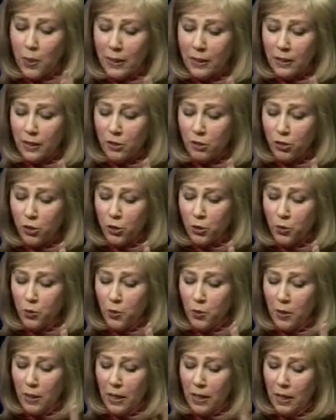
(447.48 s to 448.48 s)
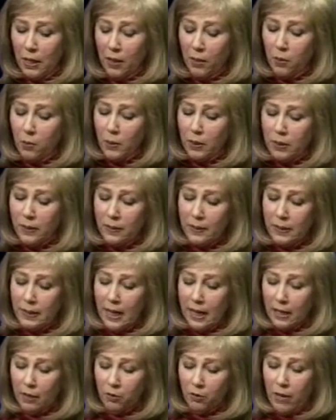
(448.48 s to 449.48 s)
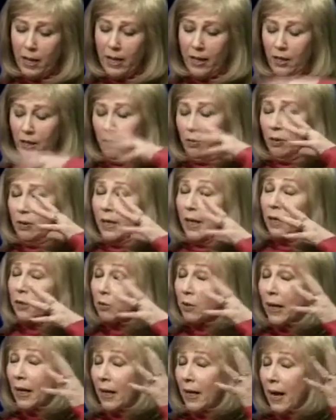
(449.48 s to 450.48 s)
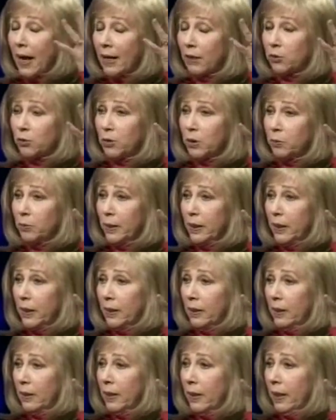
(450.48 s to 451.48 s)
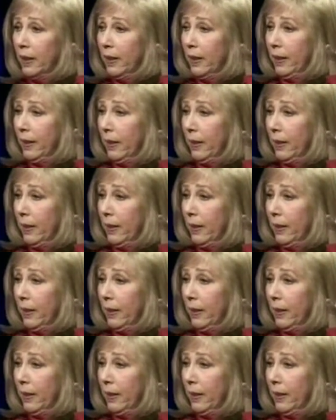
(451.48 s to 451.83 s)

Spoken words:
when did the decorating actually begin